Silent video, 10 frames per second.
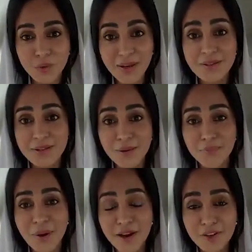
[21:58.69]
you will
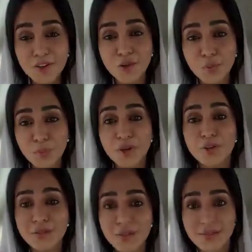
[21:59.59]
end up having
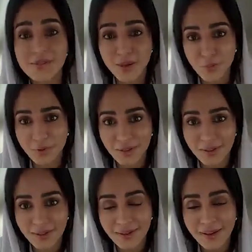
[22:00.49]
your period in the
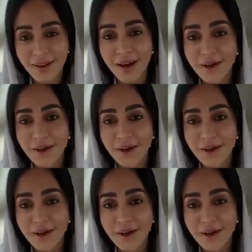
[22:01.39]
same week.